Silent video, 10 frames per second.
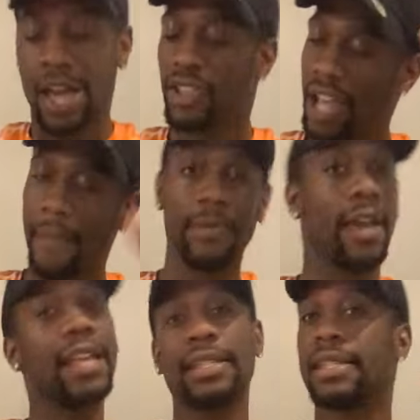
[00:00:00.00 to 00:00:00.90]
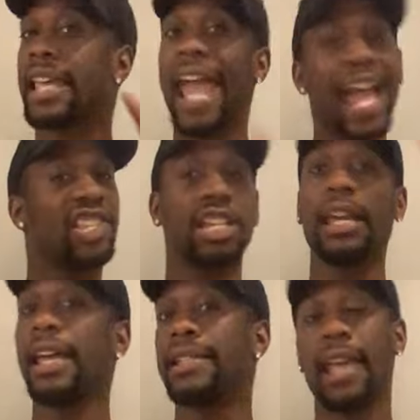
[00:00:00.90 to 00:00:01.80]
Chopper, it's
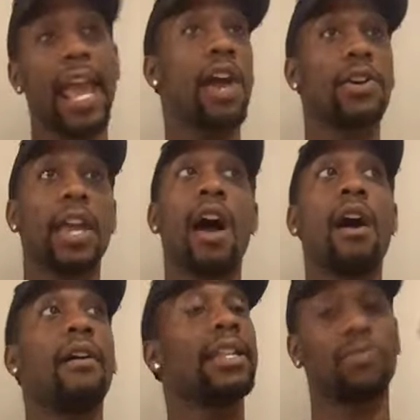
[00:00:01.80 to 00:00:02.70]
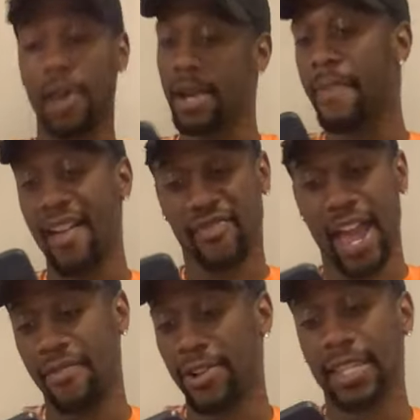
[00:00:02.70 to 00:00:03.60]
catchy as hell, y'all. It's one of my
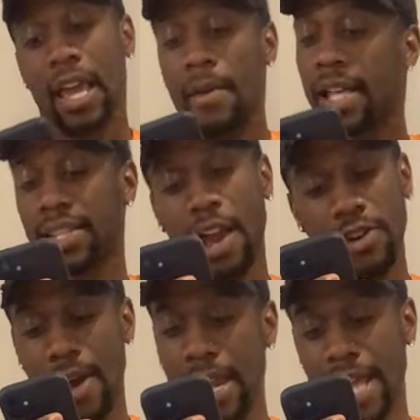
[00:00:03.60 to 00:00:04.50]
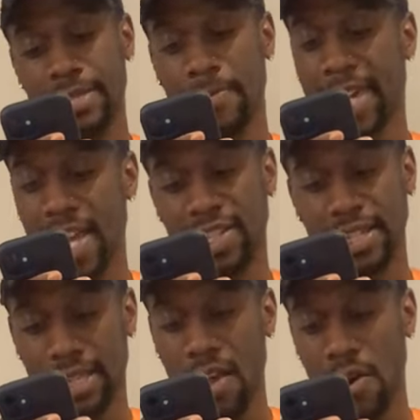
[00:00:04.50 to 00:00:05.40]
favorites, cause y'all know I like them
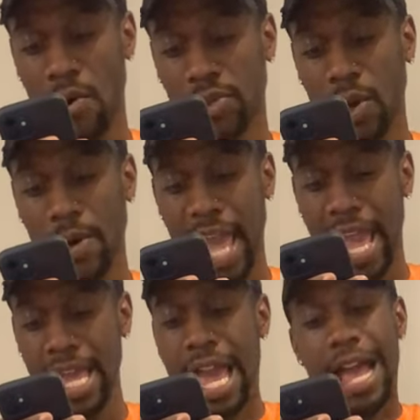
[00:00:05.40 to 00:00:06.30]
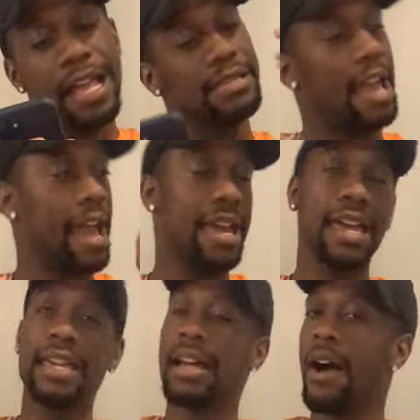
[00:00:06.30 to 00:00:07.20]
catchy songs. Okay, now here
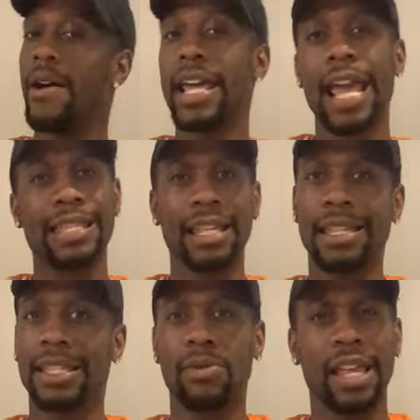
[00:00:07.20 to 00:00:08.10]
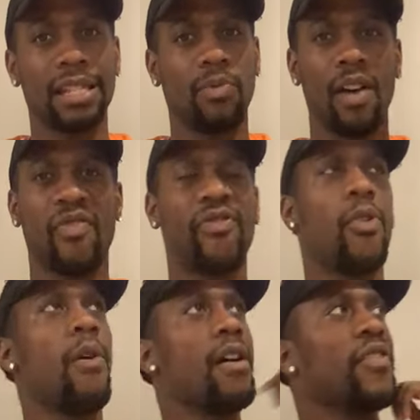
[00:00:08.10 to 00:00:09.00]
he go. This is his what,
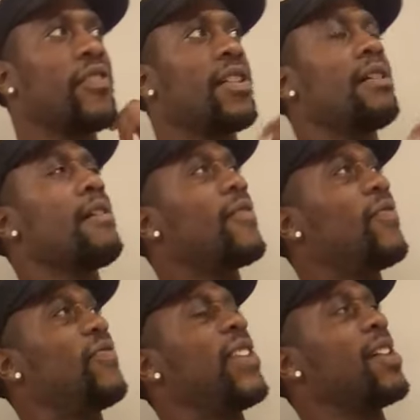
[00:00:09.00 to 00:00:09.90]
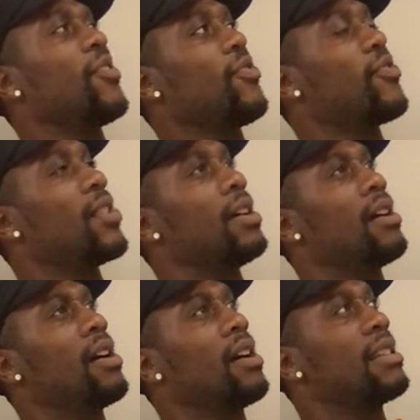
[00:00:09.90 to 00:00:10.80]
fourth, fifth,
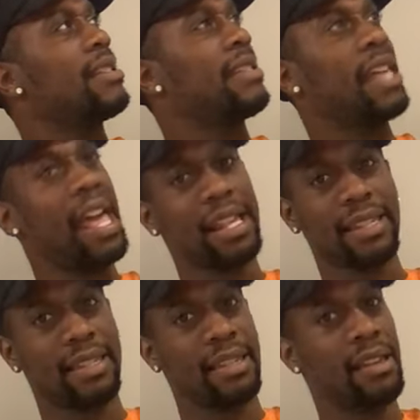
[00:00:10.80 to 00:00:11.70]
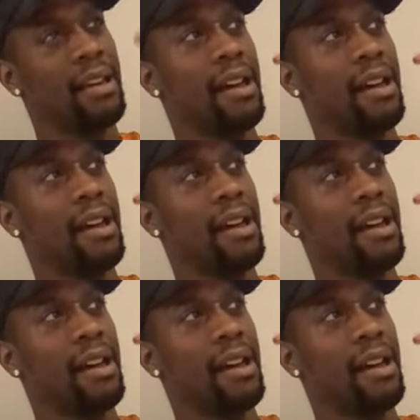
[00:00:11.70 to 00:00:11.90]
sixth